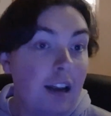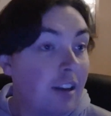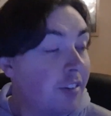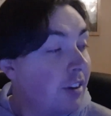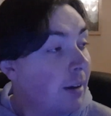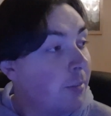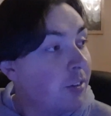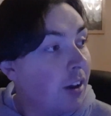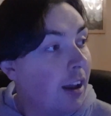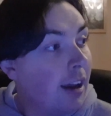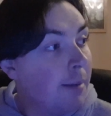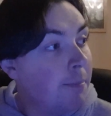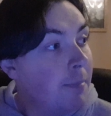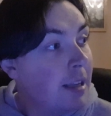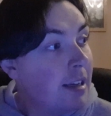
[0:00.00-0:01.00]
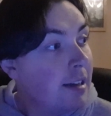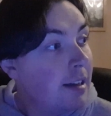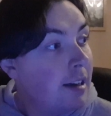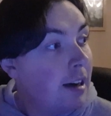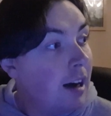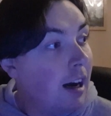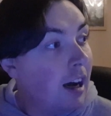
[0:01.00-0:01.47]
And at the same time,
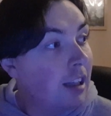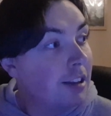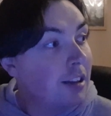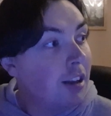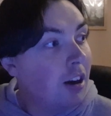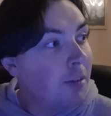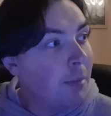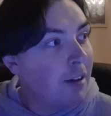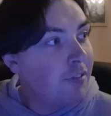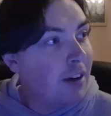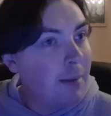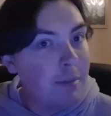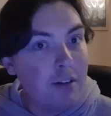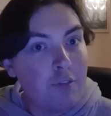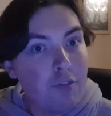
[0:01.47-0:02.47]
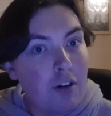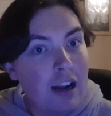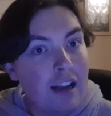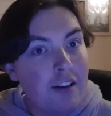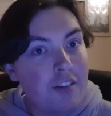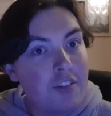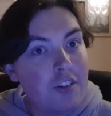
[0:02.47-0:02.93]
a lot of my family and
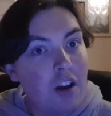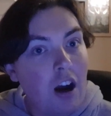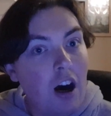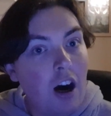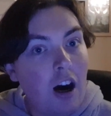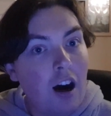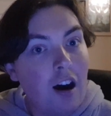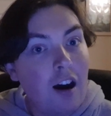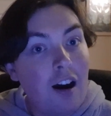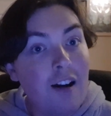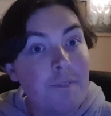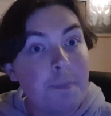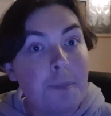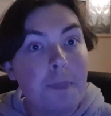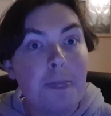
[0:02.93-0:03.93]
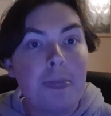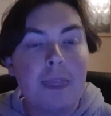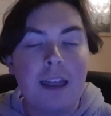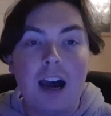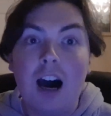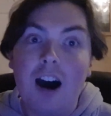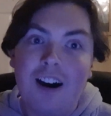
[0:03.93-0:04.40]
friends are
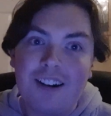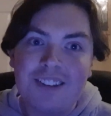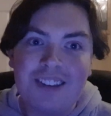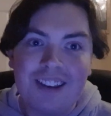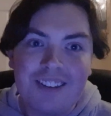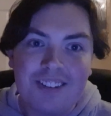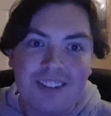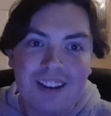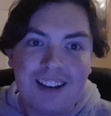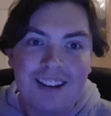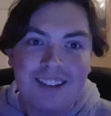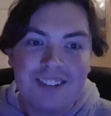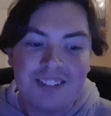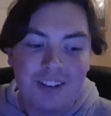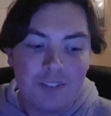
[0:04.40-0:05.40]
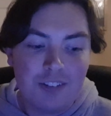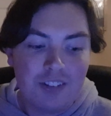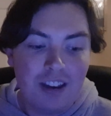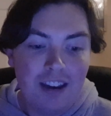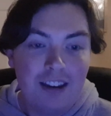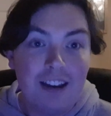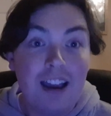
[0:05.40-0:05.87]
artistic, shall we
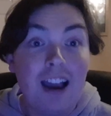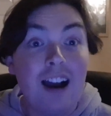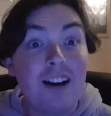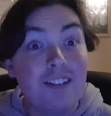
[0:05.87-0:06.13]
say.